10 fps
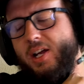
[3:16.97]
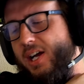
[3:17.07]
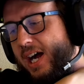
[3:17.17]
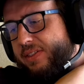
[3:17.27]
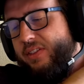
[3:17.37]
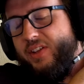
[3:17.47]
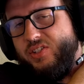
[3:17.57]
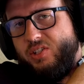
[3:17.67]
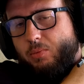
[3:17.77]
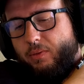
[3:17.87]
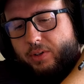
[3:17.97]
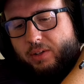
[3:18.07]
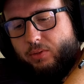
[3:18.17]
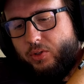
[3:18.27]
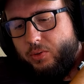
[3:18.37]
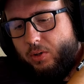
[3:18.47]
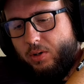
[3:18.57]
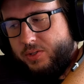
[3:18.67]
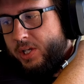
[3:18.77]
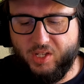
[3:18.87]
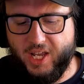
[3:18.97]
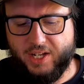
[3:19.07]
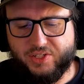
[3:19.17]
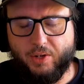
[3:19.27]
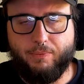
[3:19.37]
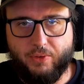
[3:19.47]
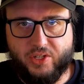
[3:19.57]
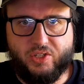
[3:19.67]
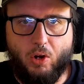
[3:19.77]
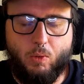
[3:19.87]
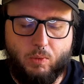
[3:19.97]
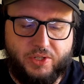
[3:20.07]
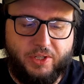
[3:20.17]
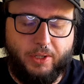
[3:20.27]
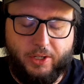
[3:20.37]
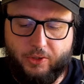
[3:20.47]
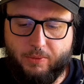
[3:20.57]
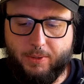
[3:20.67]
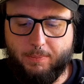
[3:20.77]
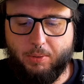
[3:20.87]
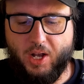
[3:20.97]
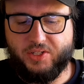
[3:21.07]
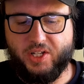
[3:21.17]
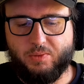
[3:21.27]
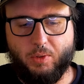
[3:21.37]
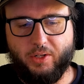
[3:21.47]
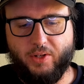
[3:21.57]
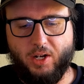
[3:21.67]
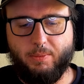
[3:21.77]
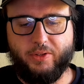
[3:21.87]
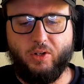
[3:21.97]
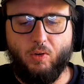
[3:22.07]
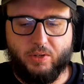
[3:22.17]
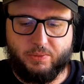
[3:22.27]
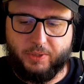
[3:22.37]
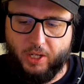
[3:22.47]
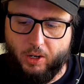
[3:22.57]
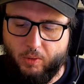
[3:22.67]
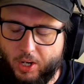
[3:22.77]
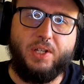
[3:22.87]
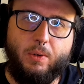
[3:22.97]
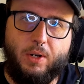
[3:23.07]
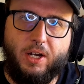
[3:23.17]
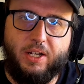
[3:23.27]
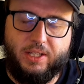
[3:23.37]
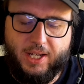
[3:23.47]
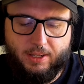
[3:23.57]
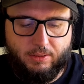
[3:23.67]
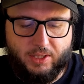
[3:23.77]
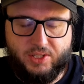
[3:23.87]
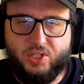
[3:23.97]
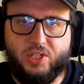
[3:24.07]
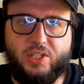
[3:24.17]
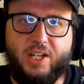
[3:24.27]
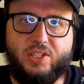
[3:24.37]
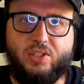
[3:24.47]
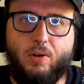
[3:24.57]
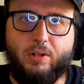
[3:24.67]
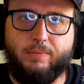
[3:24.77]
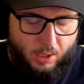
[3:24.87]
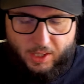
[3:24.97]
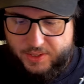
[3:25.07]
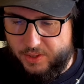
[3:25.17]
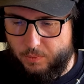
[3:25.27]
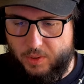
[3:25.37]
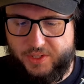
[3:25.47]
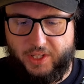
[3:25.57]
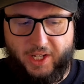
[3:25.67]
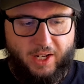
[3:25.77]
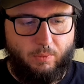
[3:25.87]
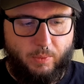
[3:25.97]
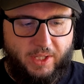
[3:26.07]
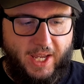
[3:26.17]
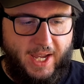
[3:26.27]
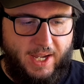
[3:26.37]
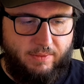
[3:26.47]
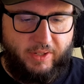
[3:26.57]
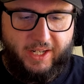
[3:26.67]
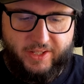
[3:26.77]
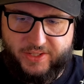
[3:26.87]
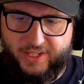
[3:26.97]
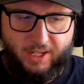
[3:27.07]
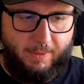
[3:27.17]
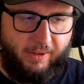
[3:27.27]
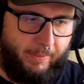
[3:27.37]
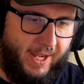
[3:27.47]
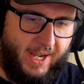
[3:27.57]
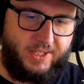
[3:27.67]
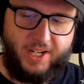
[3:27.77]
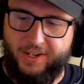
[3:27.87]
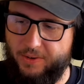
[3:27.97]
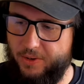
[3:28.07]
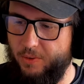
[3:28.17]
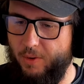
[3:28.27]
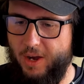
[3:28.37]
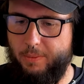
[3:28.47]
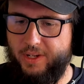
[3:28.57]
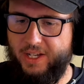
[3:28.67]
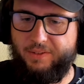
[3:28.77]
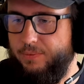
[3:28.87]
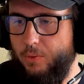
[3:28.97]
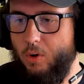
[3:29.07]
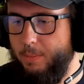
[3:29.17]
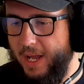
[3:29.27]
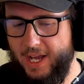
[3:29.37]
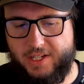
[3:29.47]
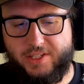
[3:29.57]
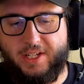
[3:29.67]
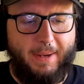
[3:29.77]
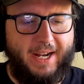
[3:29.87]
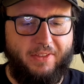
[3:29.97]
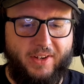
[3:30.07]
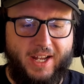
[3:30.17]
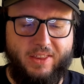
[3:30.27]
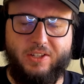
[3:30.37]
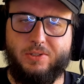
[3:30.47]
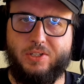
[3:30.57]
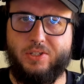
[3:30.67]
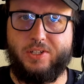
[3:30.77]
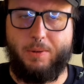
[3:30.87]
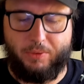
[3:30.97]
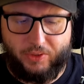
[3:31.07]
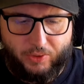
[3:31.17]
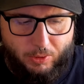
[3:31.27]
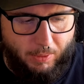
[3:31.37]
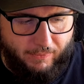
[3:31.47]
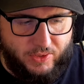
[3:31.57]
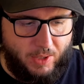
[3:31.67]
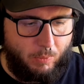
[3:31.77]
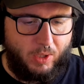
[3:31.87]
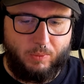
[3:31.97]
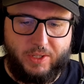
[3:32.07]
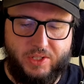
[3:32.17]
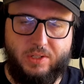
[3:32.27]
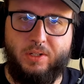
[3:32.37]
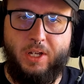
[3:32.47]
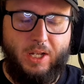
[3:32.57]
I think that's just more fitting for 2 cars. Yeah, so for this car, we're still going to do the build process. We're going to talk about the car as we go. So yeah, let's just get started. All right, so once again, we have an insane amount of bags. I don't know why we need 4 bags. Back in the day, they used to just come with 2, but for some weird reason,